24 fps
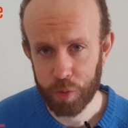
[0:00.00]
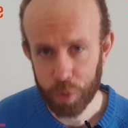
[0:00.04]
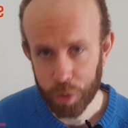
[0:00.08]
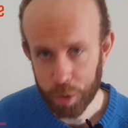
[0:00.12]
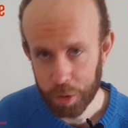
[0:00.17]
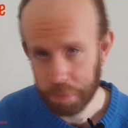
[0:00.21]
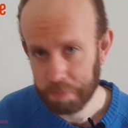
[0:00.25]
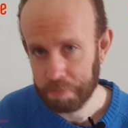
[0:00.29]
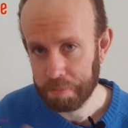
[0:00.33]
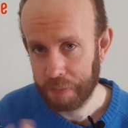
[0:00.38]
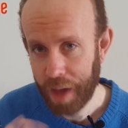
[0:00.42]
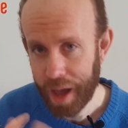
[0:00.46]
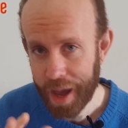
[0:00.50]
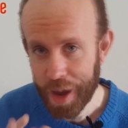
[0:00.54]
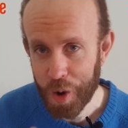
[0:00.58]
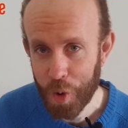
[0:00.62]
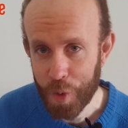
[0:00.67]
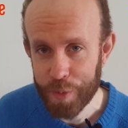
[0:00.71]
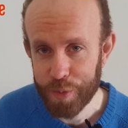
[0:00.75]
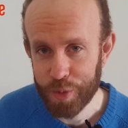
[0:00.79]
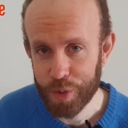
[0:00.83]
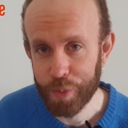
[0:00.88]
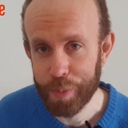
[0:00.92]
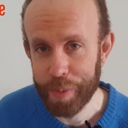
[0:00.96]
So I
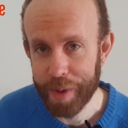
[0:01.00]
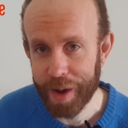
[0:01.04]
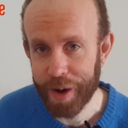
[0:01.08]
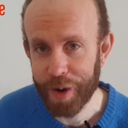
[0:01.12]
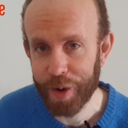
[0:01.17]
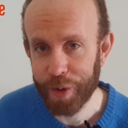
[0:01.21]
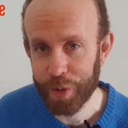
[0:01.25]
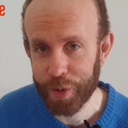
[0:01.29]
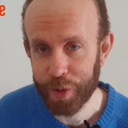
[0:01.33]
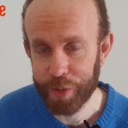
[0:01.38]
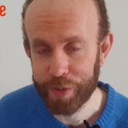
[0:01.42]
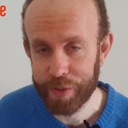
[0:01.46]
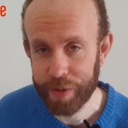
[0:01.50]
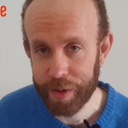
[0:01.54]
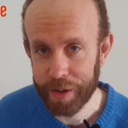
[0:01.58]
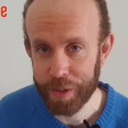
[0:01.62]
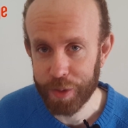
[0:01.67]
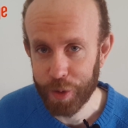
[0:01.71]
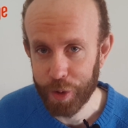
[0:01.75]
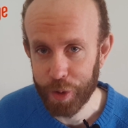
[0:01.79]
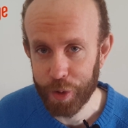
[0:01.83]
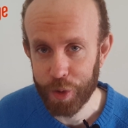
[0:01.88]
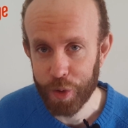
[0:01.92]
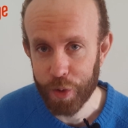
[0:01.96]
hope you better
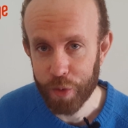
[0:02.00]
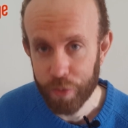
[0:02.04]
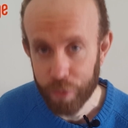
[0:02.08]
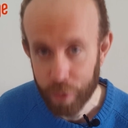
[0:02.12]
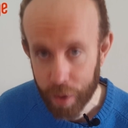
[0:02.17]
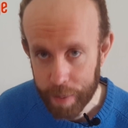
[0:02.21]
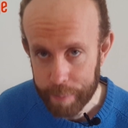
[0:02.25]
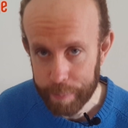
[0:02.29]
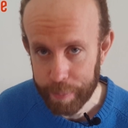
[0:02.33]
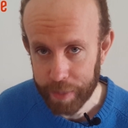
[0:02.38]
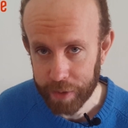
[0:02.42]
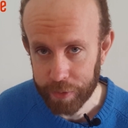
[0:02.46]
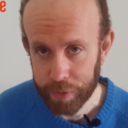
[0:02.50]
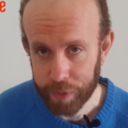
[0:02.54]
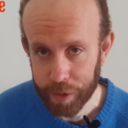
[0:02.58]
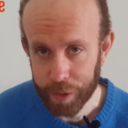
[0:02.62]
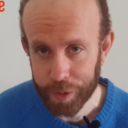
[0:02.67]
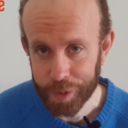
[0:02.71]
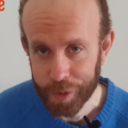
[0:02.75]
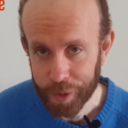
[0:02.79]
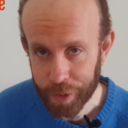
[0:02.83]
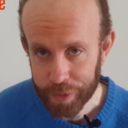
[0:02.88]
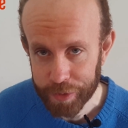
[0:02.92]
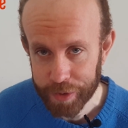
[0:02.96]
understand the frame per
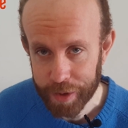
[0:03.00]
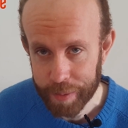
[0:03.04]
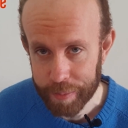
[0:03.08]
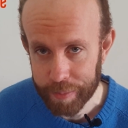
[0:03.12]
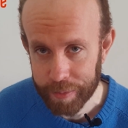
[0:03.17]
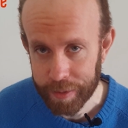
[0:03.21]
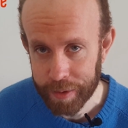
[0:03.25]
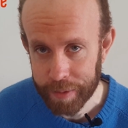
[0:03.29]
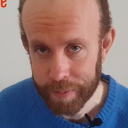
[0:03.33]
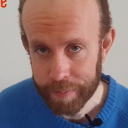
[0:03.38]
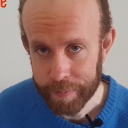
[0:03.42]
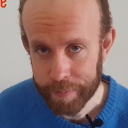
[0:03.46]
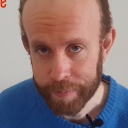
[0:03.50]
second concept.